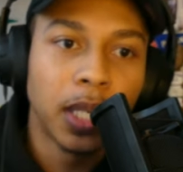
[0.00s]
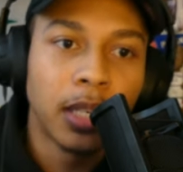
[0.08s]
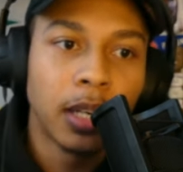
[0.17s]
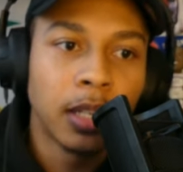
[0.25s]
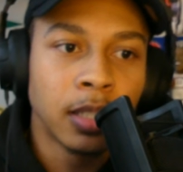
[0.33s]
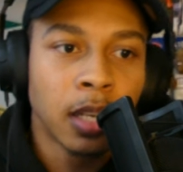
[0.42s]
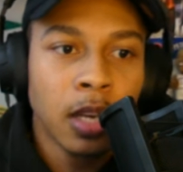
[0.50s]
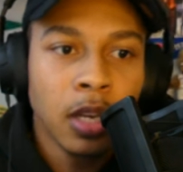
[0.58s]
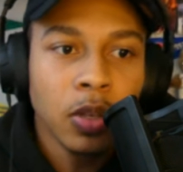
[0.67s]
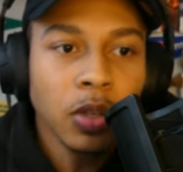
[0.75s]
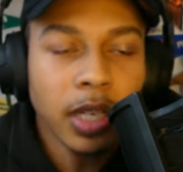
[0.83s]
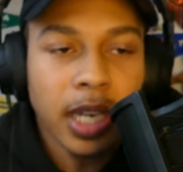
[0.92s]
Because
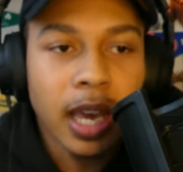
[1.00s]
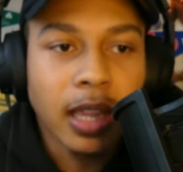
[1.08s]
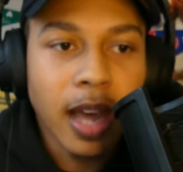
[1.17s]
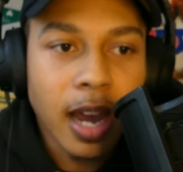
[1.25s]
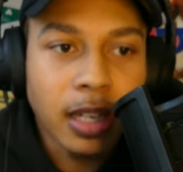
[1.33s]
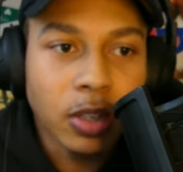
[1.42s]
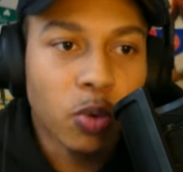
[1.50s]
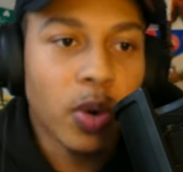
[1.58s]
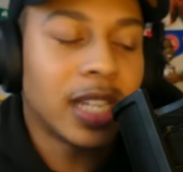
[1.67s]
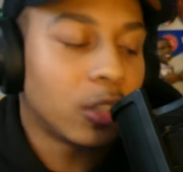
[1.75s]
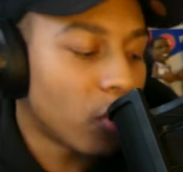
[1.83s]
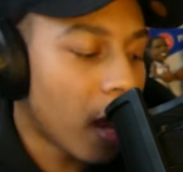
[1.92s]
you look at a lot of
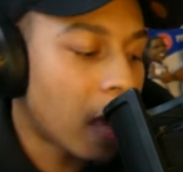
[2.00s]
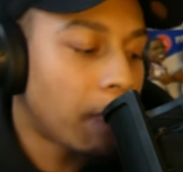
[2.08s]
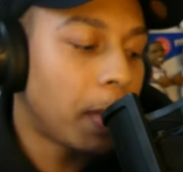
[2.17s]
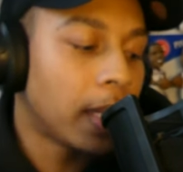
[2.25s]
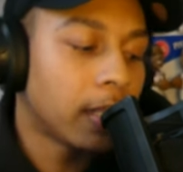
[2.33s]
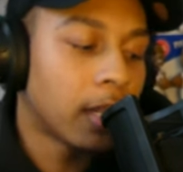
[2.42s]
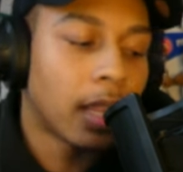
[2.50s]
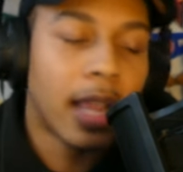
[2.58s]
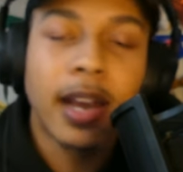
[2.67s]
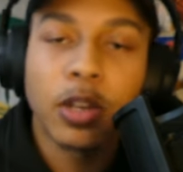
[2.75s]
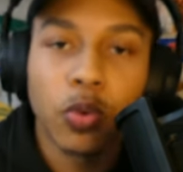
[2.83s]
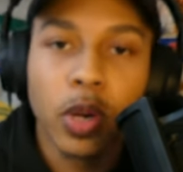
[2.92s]
great draft picks and a
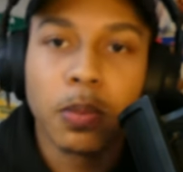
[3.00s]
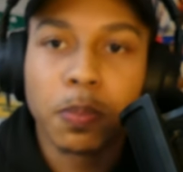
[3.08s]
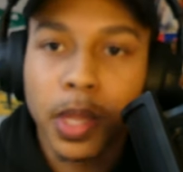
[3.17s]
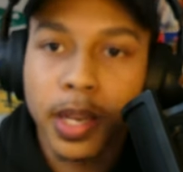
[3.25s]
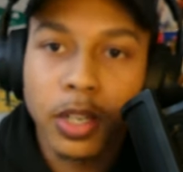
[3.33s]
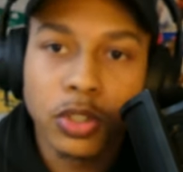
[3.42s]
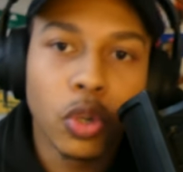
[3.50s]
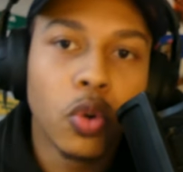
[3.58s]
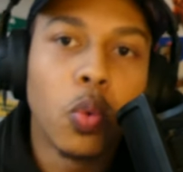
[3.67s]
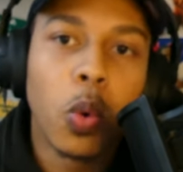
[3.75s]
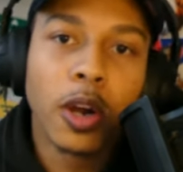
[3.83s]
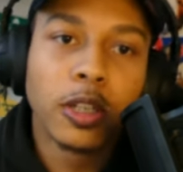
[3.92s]
lot of great players
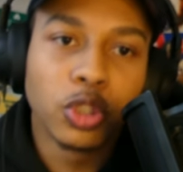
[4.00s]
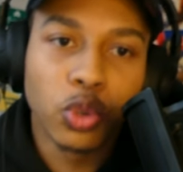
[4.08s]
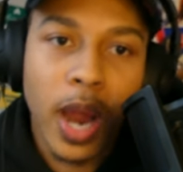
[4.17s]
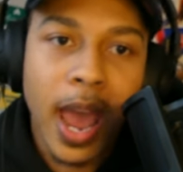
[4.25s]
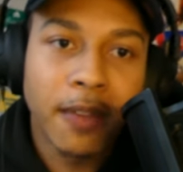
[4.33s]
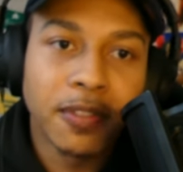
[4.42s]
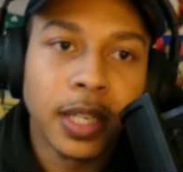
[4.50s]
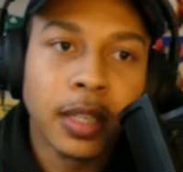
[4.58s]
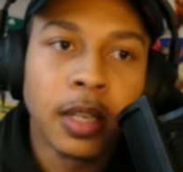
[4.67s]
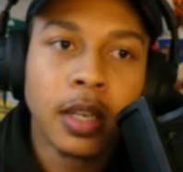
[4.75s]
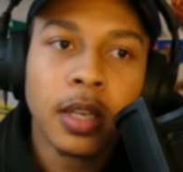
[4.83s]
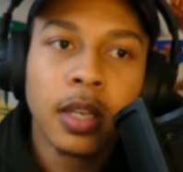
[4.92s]
who were drafted